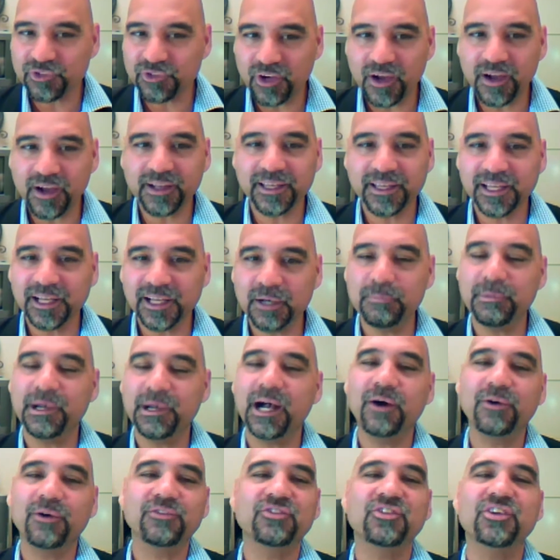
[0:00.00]

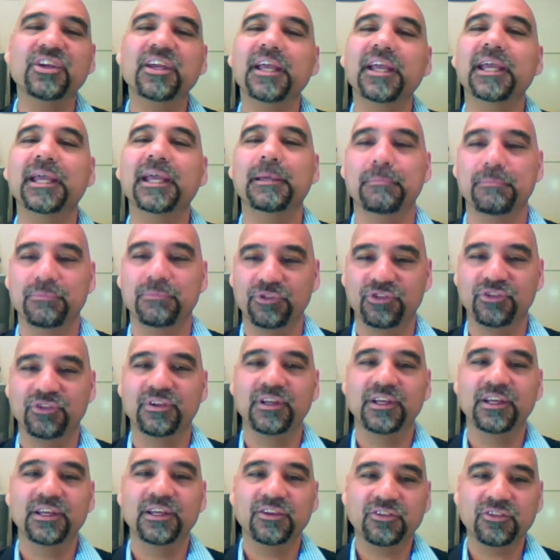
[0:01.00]
Size matters, and
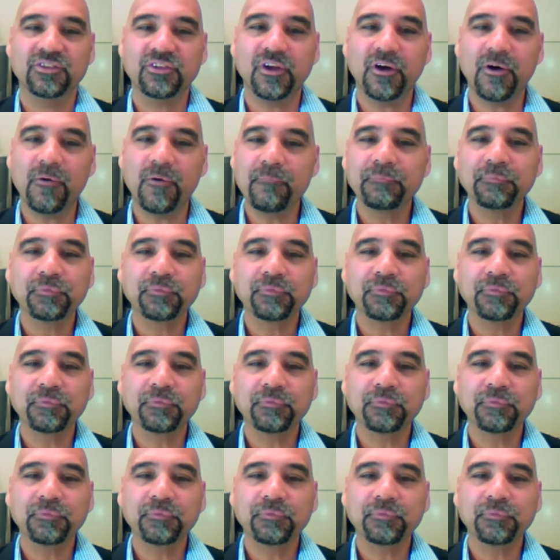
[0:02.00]
I'm talking